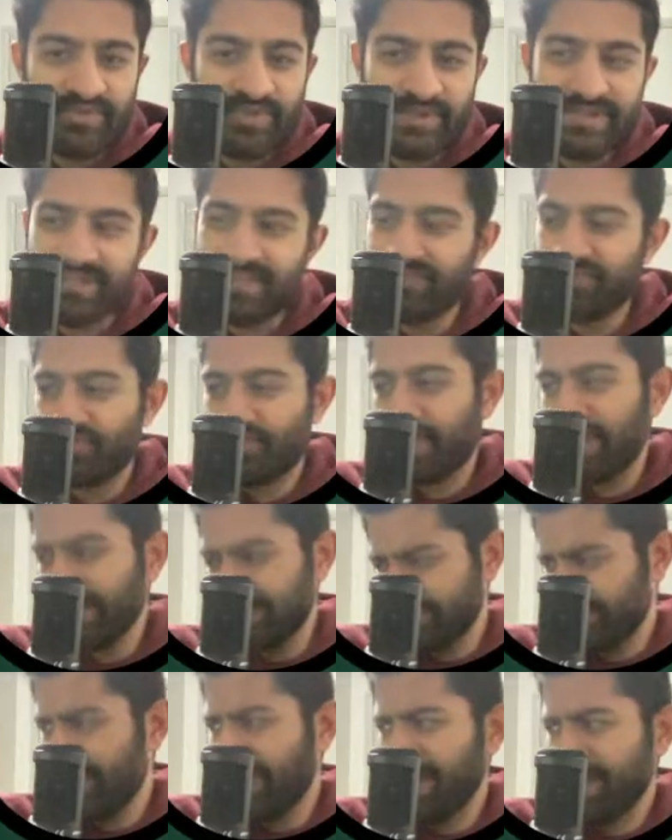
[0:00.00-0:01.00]
27
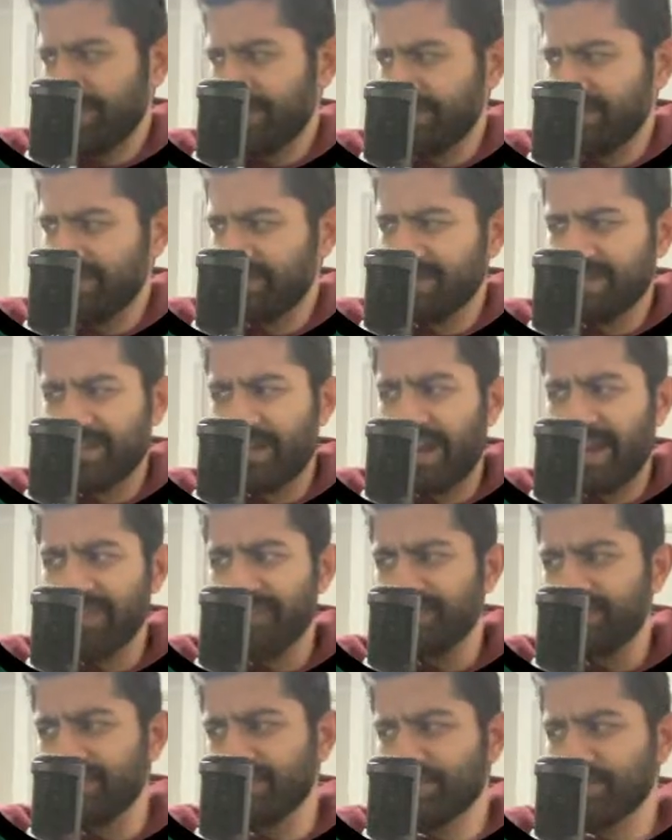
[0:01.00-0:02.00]
trades. He can't
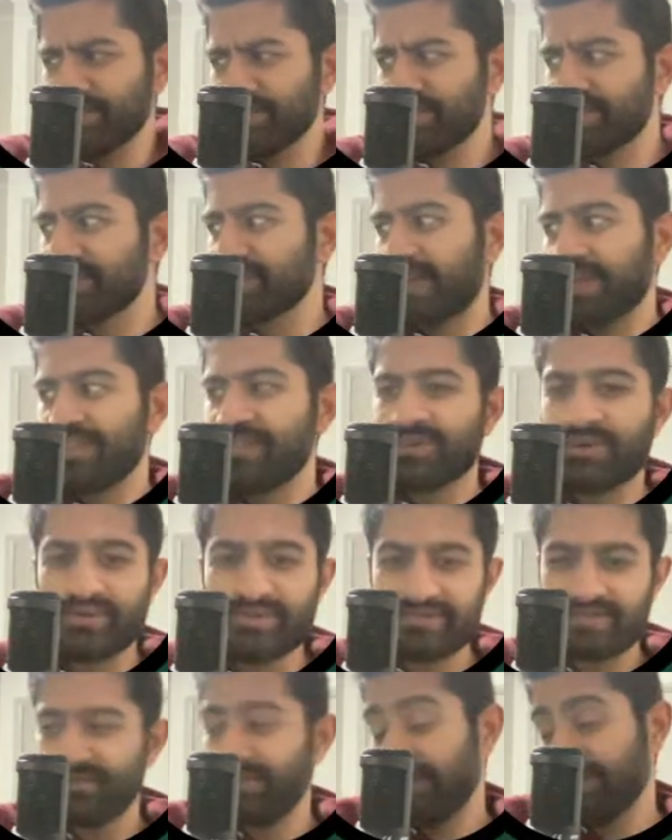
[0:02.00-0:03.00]
even use, I think,
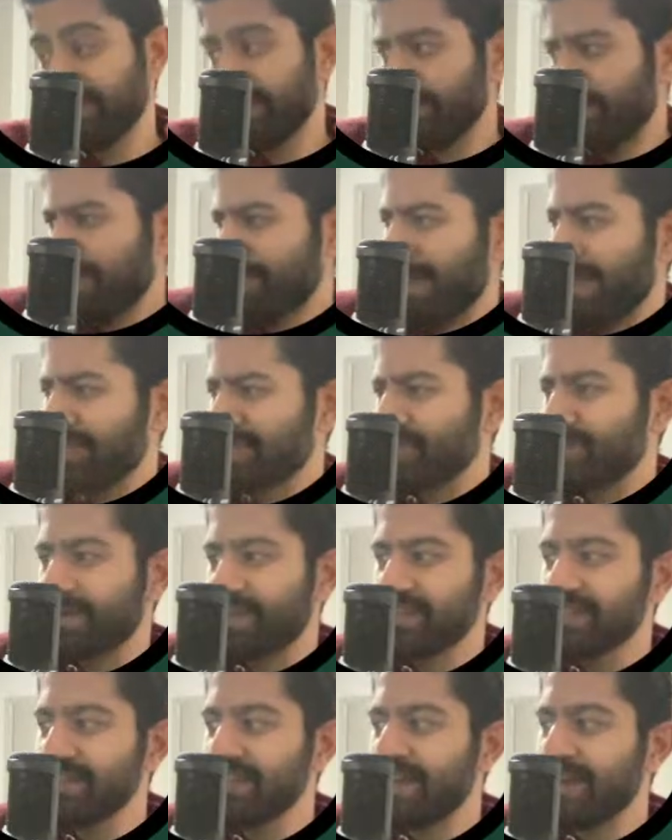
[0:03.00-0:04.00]
if I've done my math
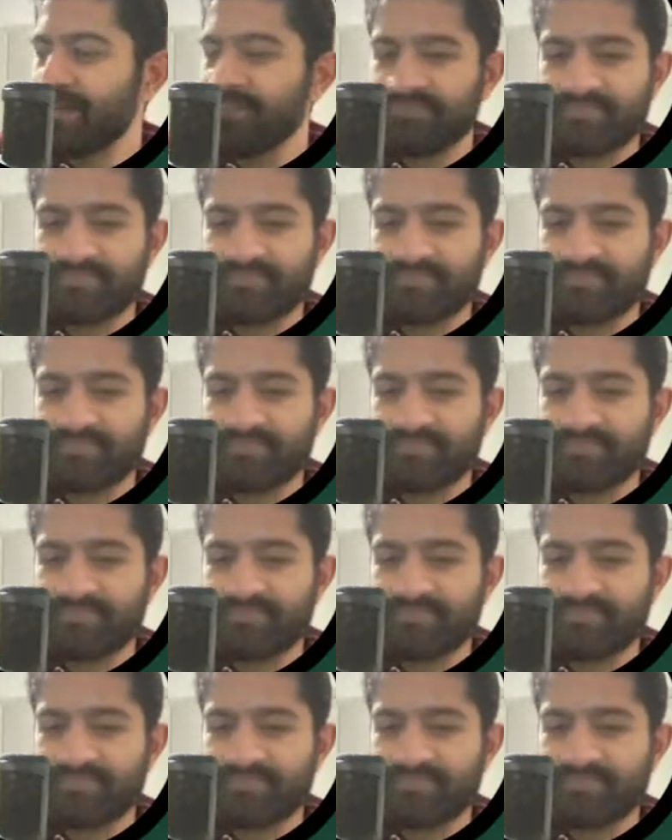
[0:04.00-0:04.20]
correctly,